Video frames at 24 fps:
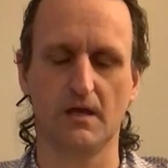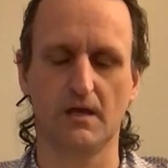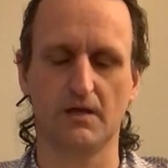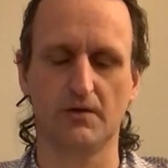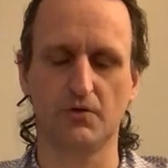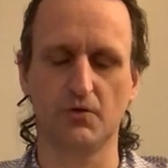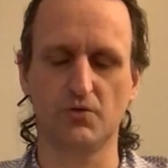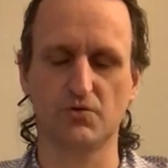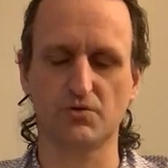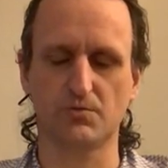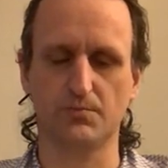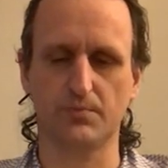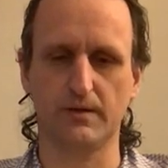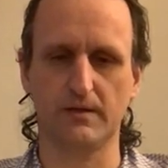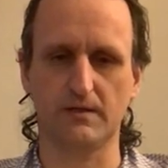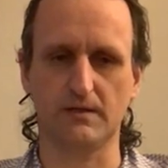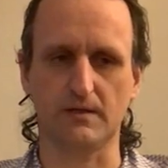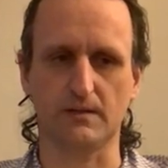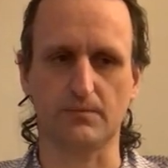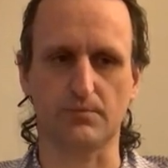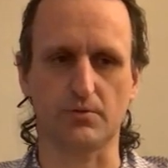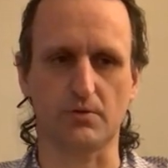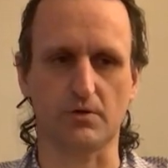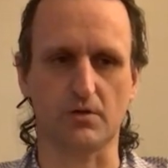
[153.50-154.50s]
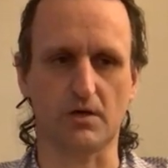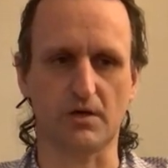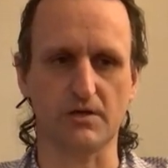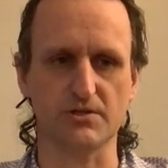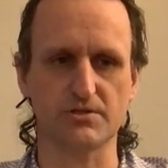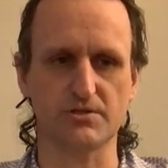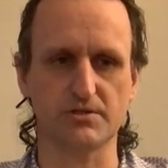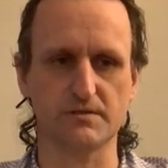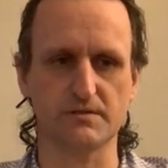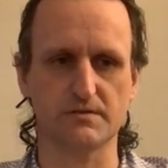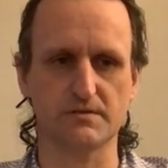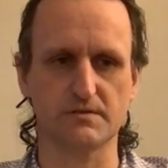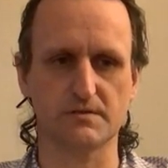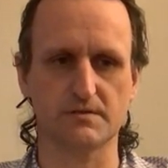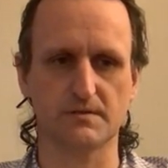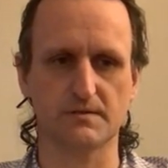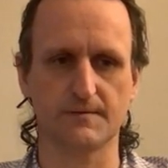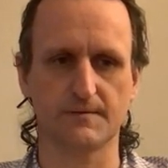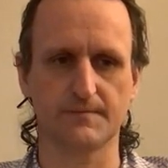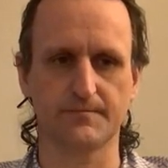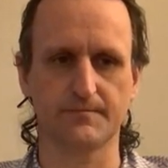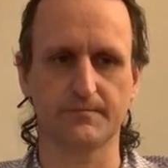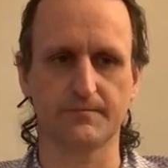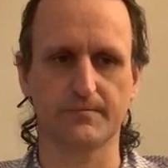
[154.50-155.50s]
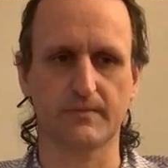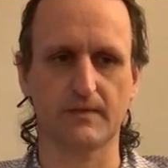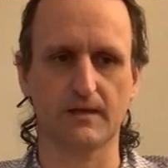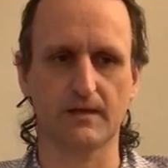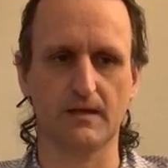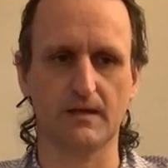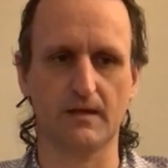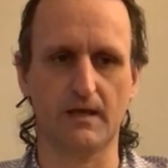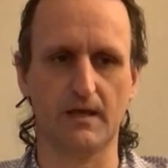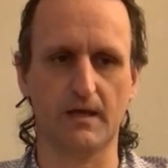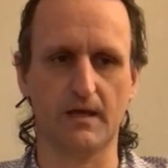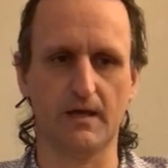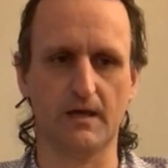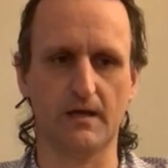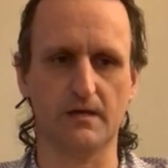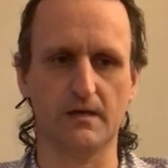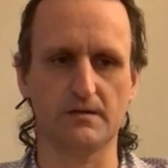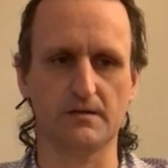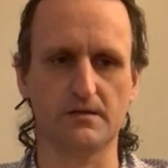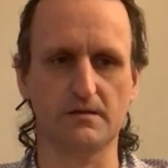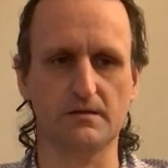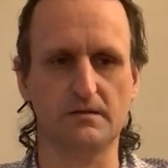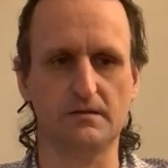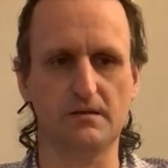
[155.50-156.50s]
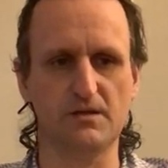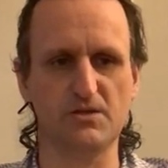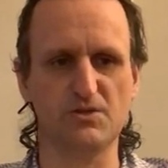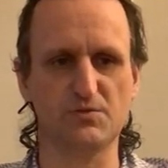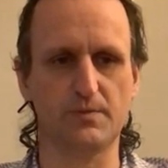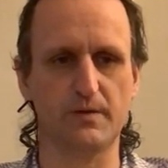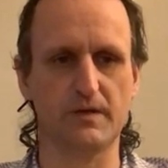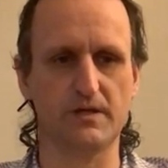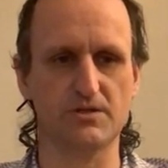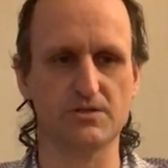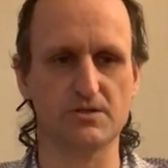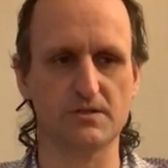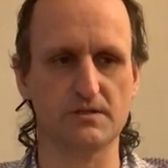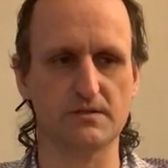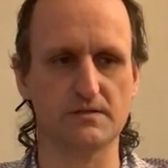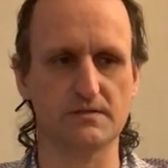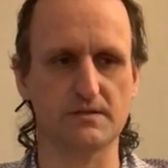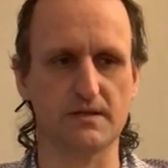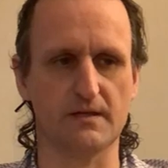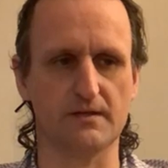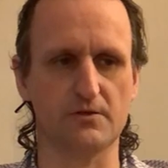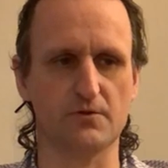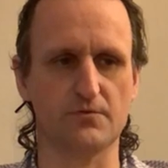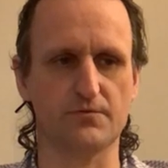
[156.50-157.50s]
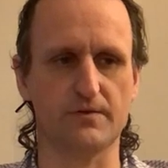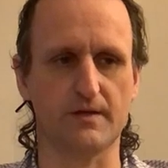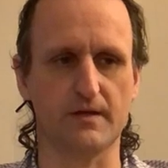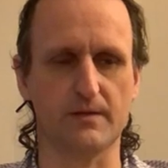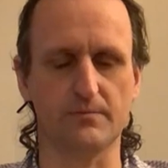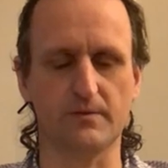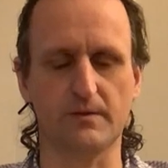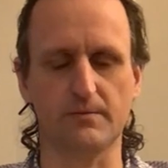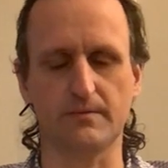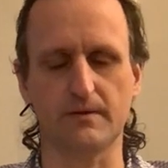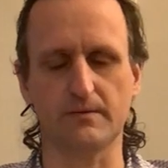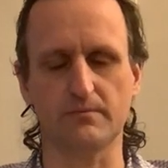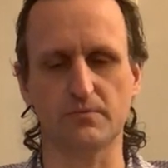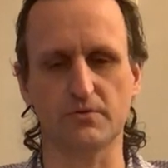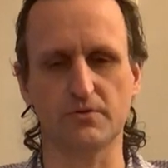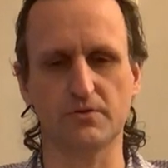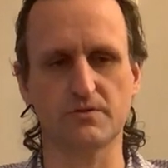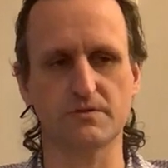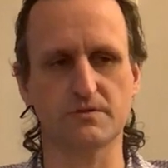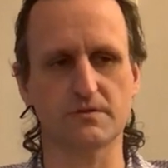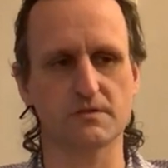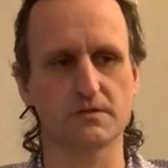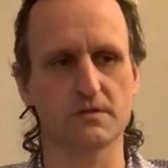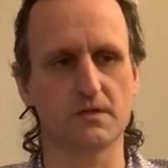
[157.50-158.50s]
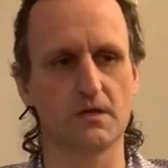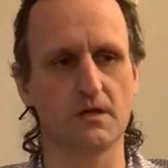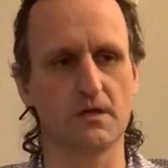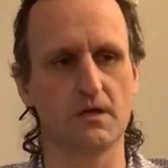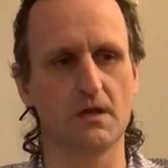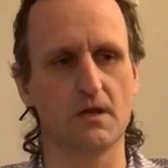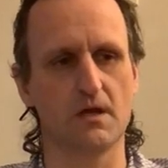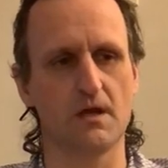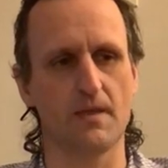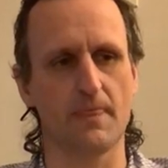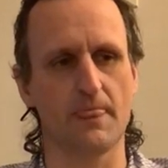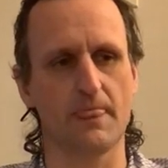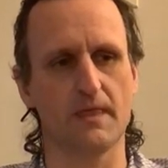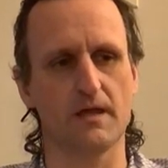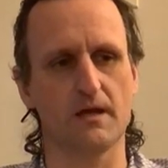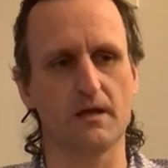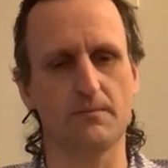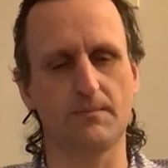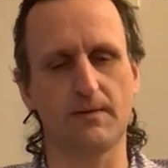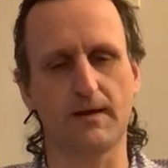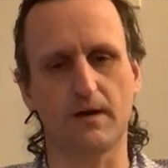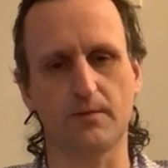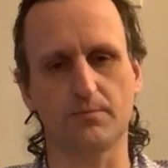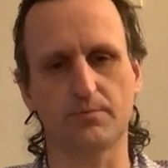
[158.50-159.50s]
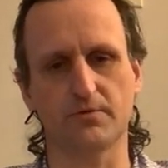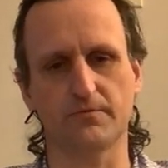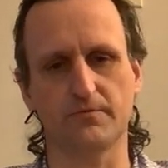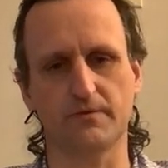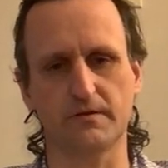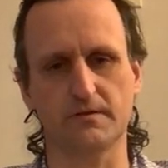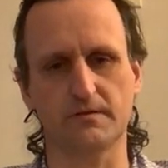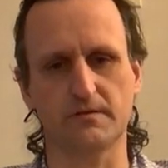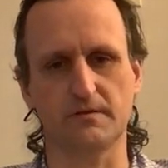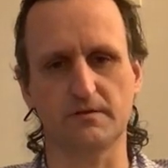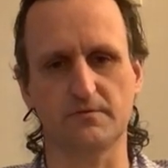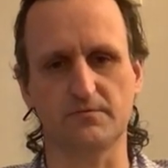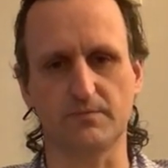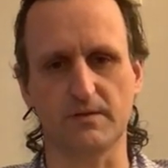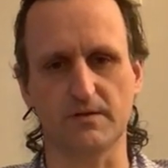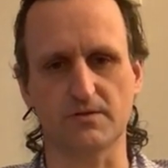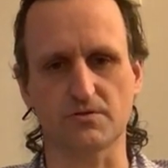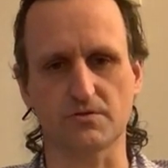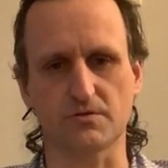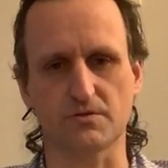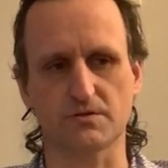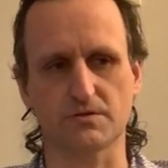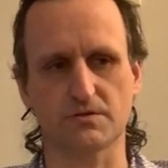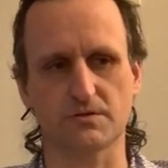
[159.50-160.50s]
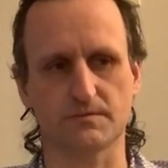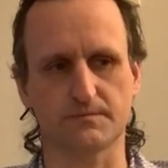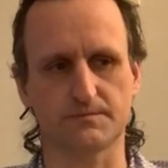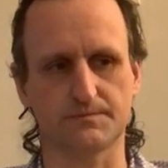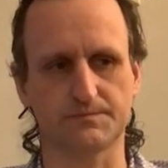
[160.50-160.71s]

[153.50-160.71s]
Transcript: neutropenic precautions and to teach patients and their family members about preventative measures.